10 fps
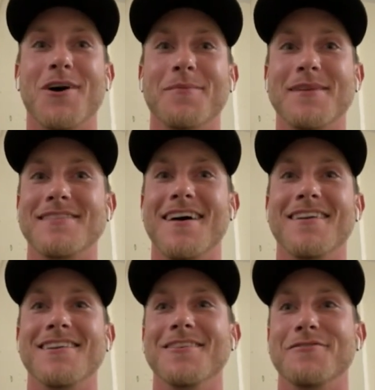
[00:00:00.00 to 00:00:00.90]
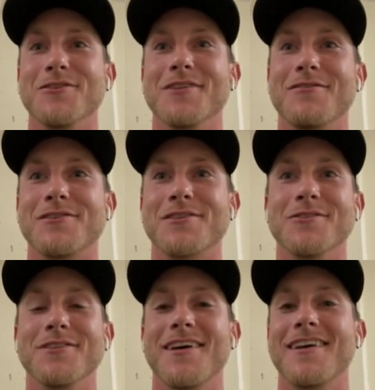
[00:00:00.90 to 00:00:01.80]
bulldog mentality to the field every
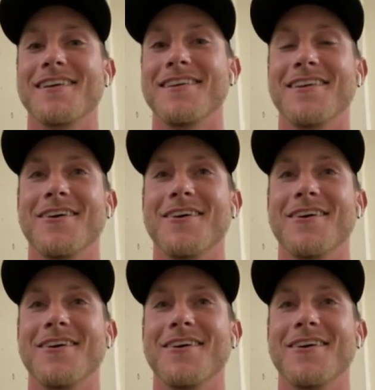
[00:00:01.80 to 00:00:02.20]
single day.